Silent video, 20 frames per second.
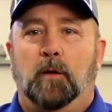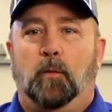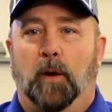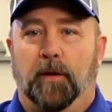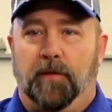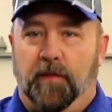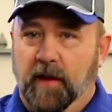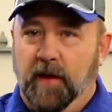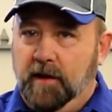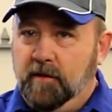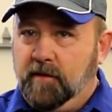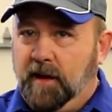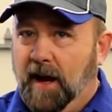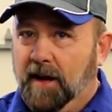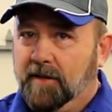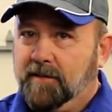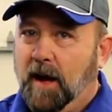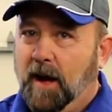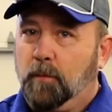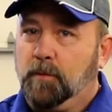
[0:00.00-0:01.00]
With these
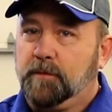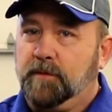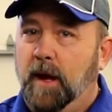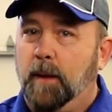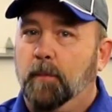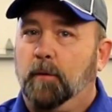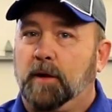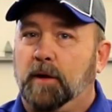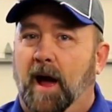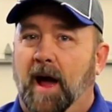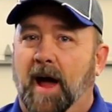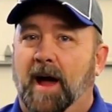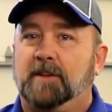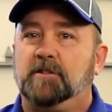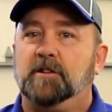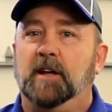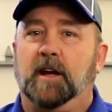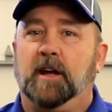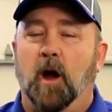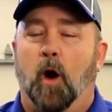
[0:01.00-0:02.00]
hats, I was able to
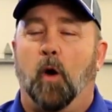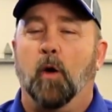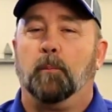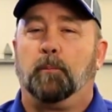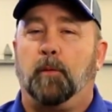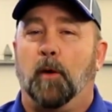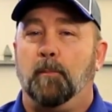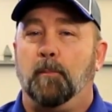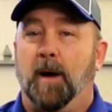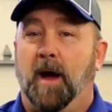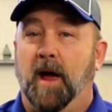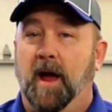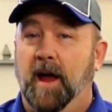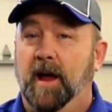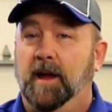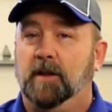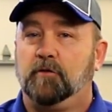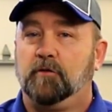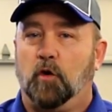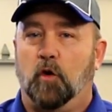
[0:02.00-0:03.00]
actually go and put my
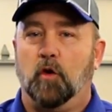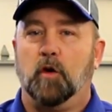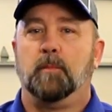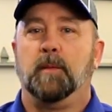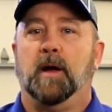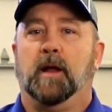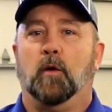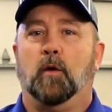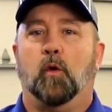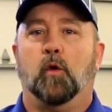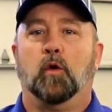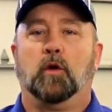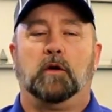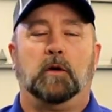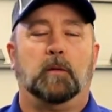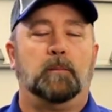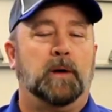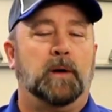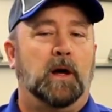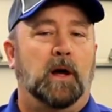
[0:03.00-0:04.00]
hands on them and
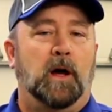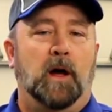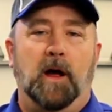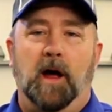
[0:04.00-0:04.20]
order them.